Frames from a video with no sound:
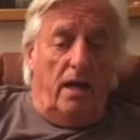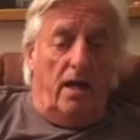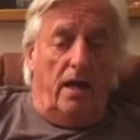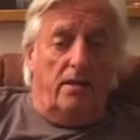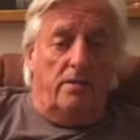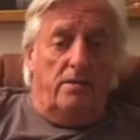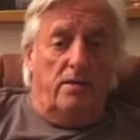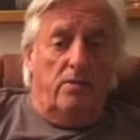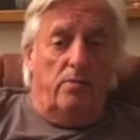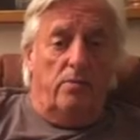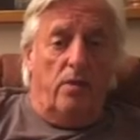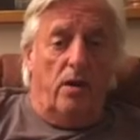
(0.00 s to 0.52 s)

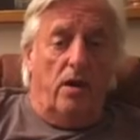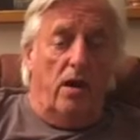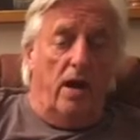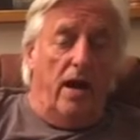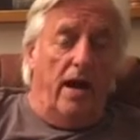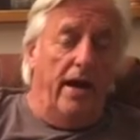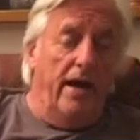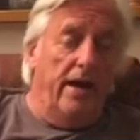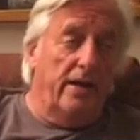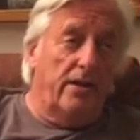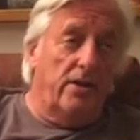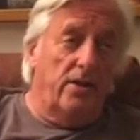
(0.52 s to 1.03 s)
as it were,
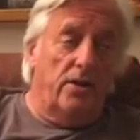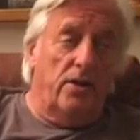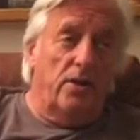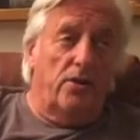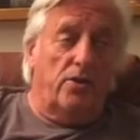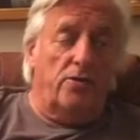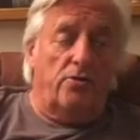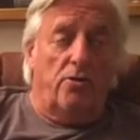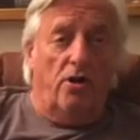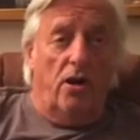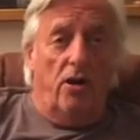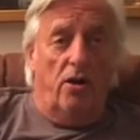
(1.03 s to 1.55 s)
heir to the
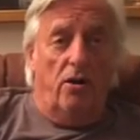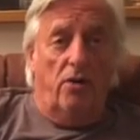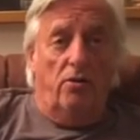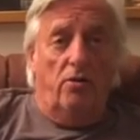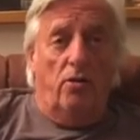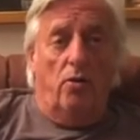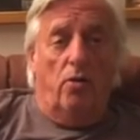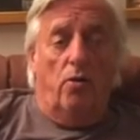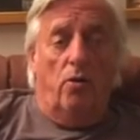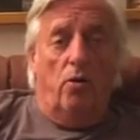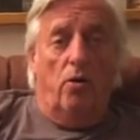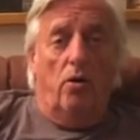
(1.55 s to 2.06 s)
throne
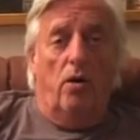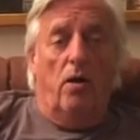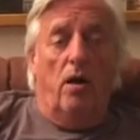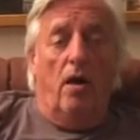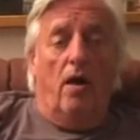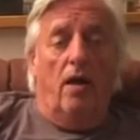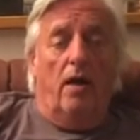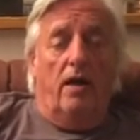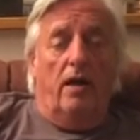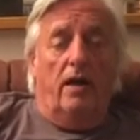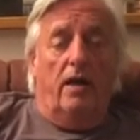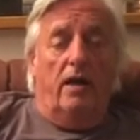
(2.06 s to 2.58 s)
or
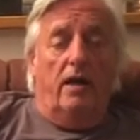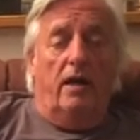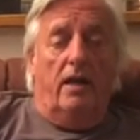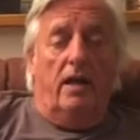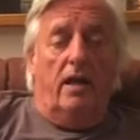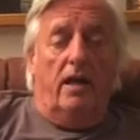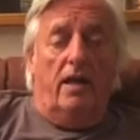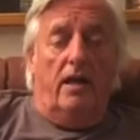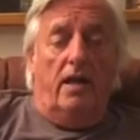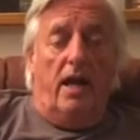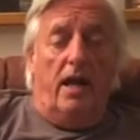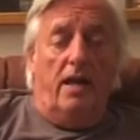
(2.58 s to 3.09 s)
in,
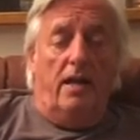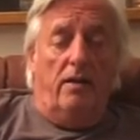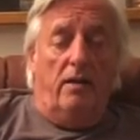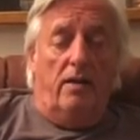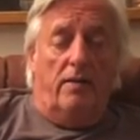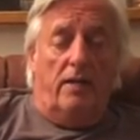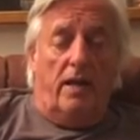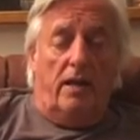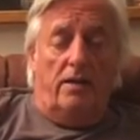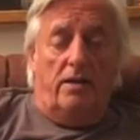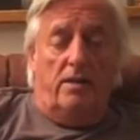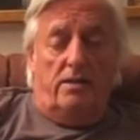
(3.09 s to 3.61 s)
in any,
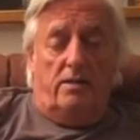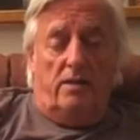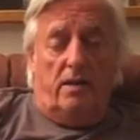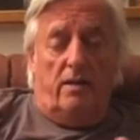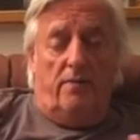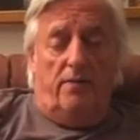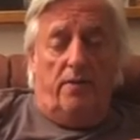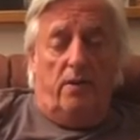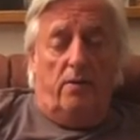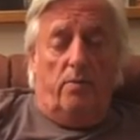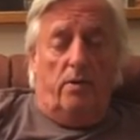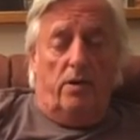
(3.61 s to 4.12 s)
that is,
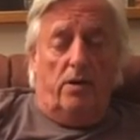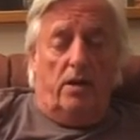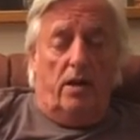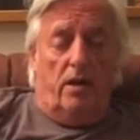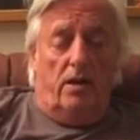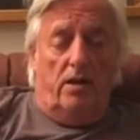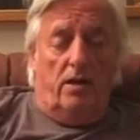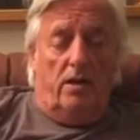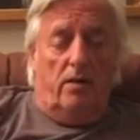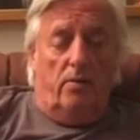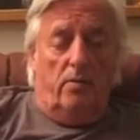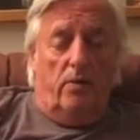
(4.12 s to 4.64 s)
if there were,
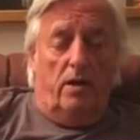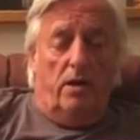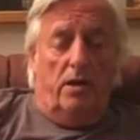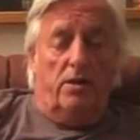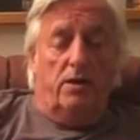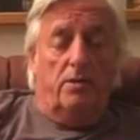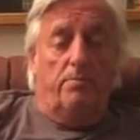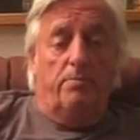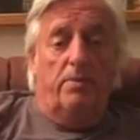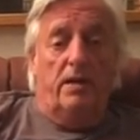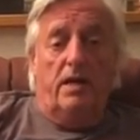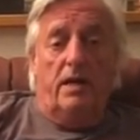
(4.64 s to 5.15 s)
uh, were
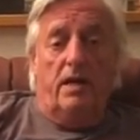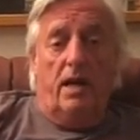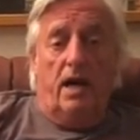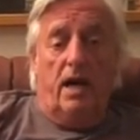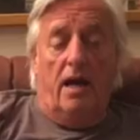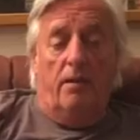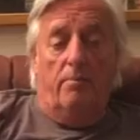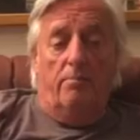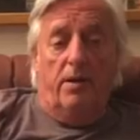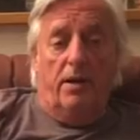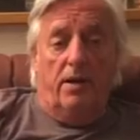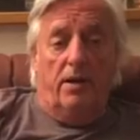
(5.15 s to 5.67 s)
to be
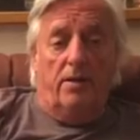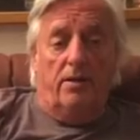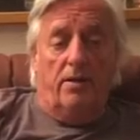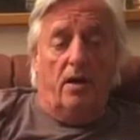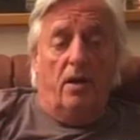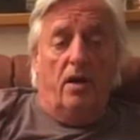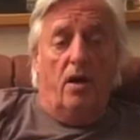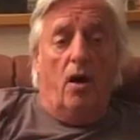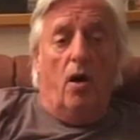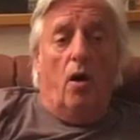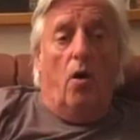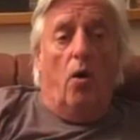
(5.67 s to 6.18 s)
a birth
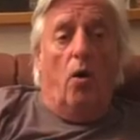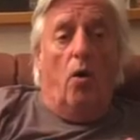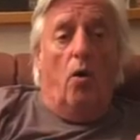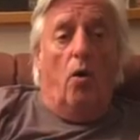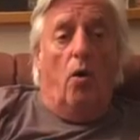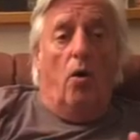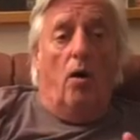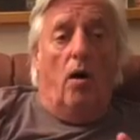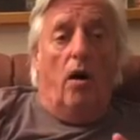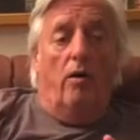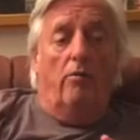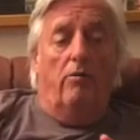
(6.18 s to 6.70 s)

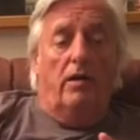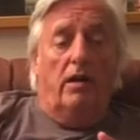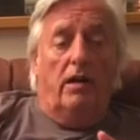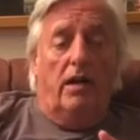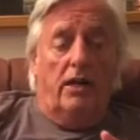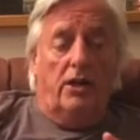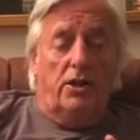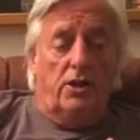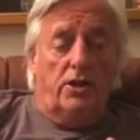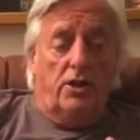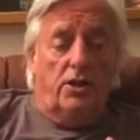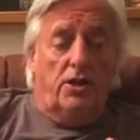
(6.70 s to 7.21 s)
or a
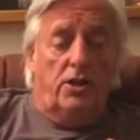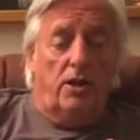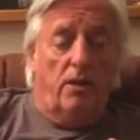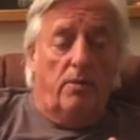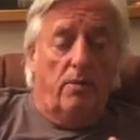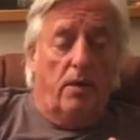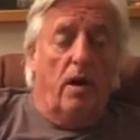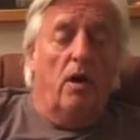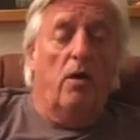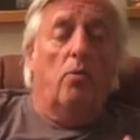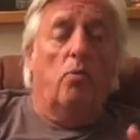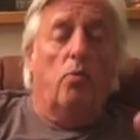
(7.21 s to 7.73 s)

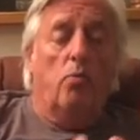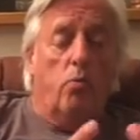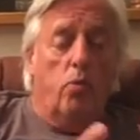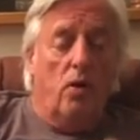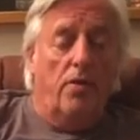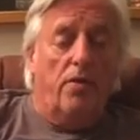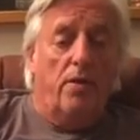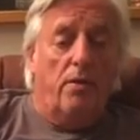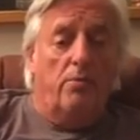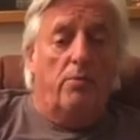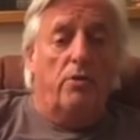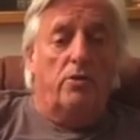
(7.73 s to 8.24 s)
relationship
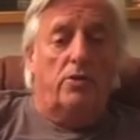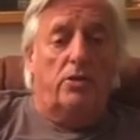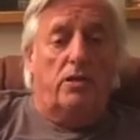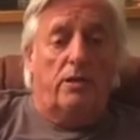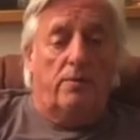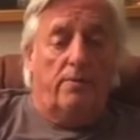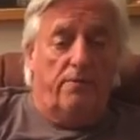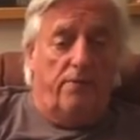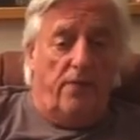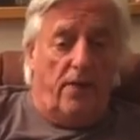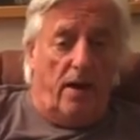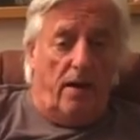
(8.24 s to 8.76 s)
with a
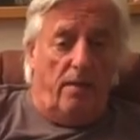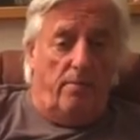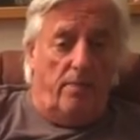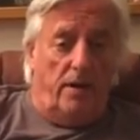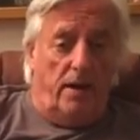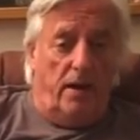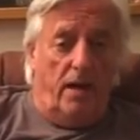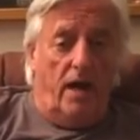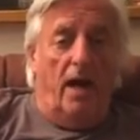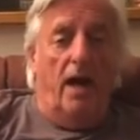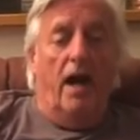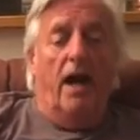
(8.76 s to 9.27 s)
Muslim
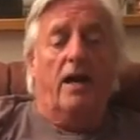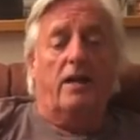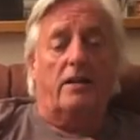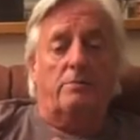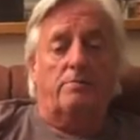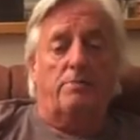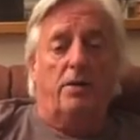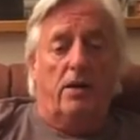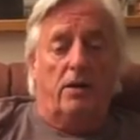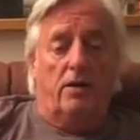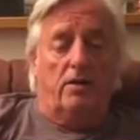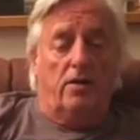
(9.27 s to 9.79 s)
family as
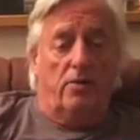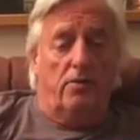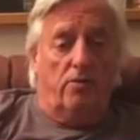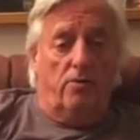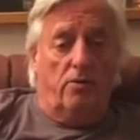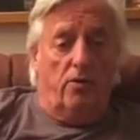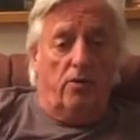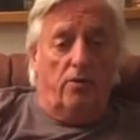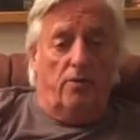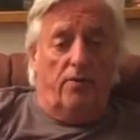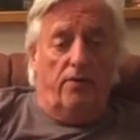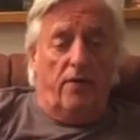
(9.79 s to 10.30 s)
part of the
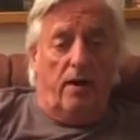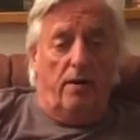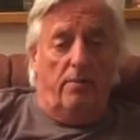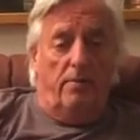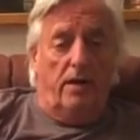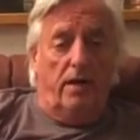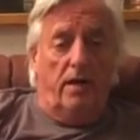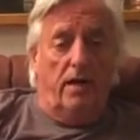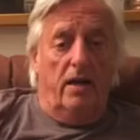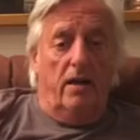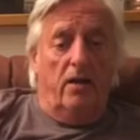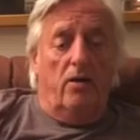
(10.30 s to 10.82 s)
royal
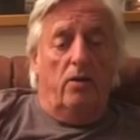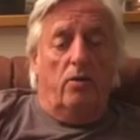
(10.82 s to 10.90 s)
family,